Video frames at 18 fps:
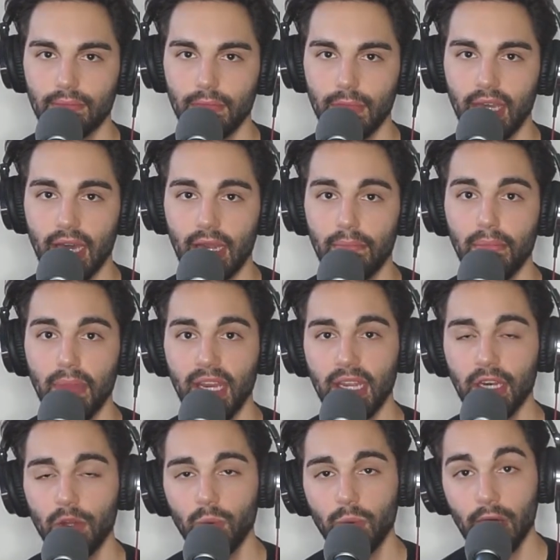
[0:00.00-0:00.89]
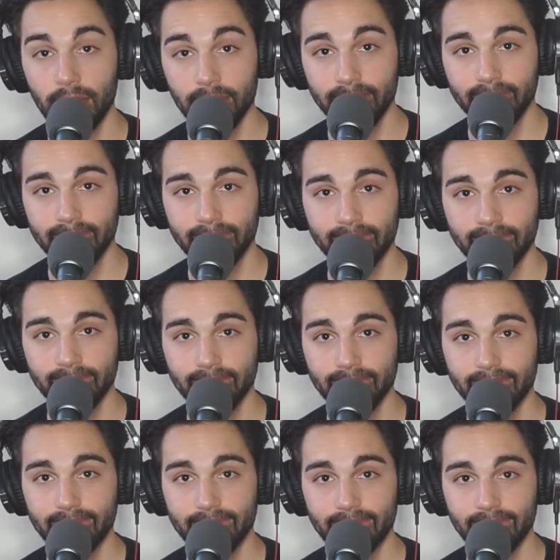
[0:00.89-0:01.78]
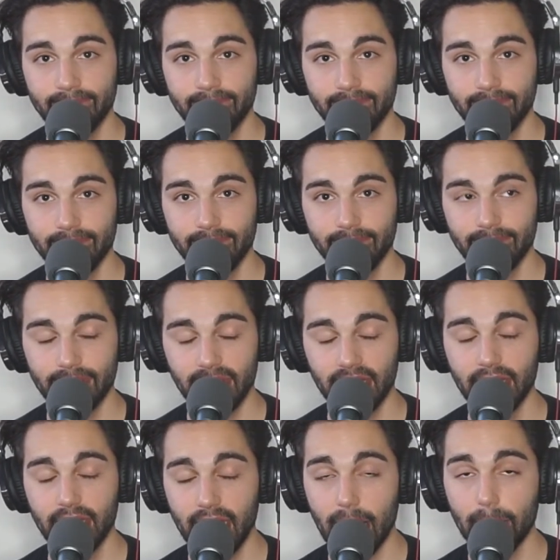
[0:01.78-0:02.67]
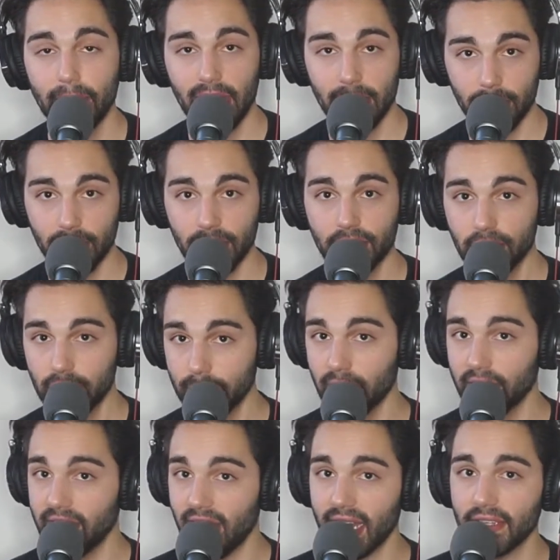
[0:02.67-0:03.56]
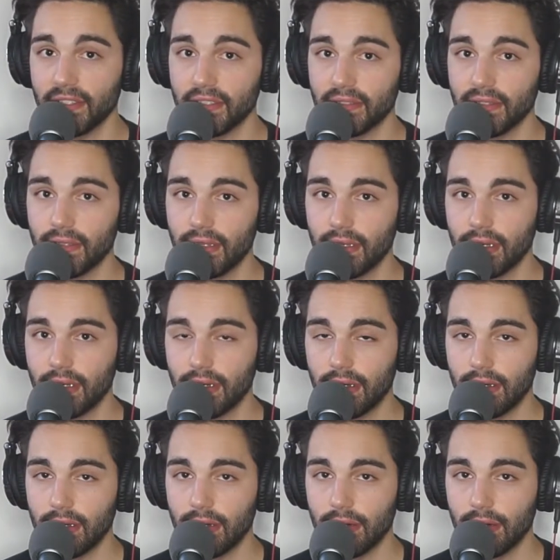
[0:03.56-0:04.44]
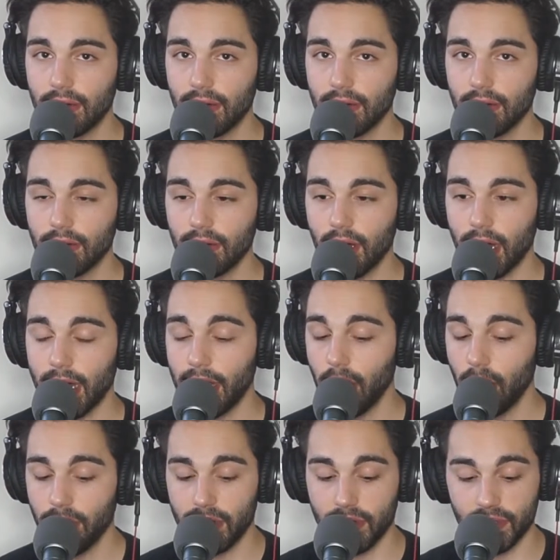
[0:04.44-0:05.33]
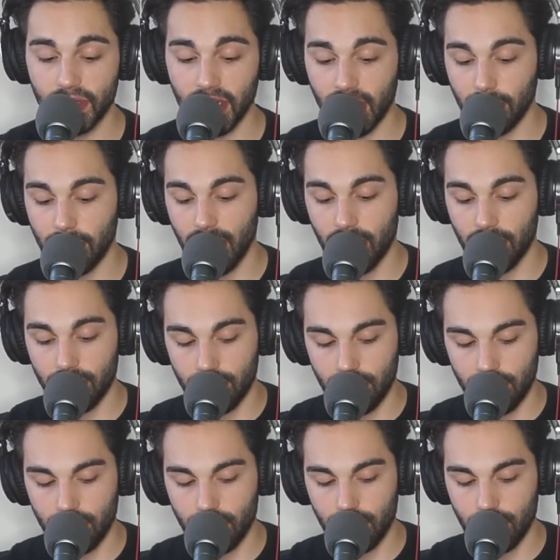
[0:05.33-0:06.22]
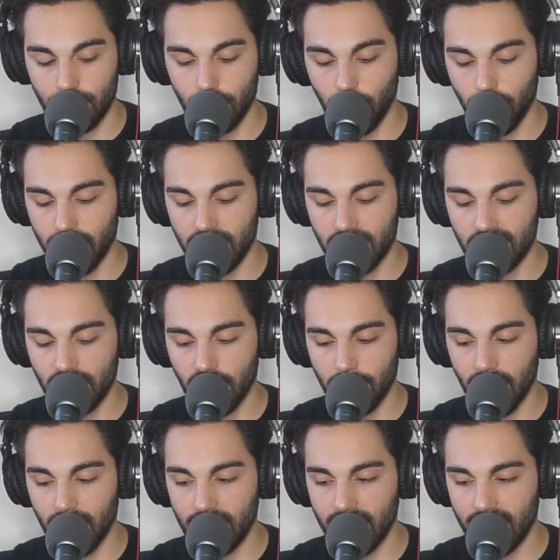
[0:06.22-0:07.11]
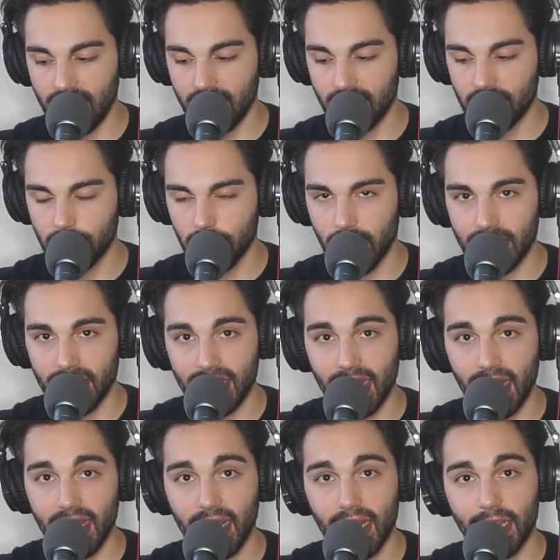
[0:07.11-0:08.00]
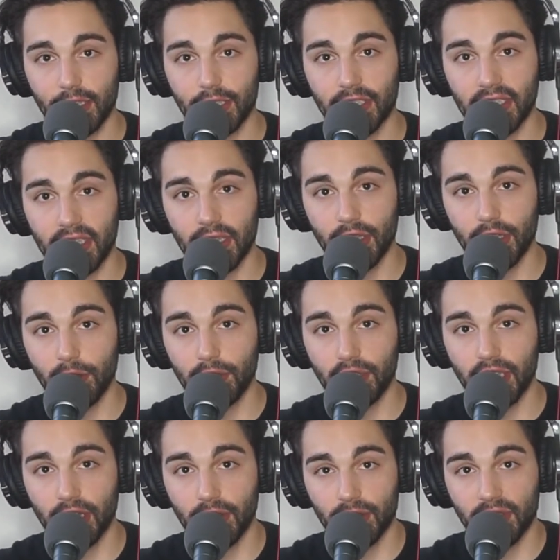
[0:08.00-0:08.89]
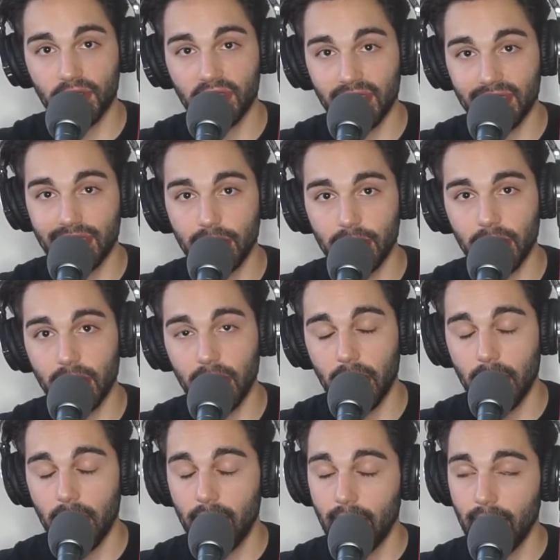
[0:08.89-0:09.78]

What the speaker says: You got a meeting to run? You got people to supervise? I know there's like about 20 some odd kids throughout the day that actually sit in those chairs consistently.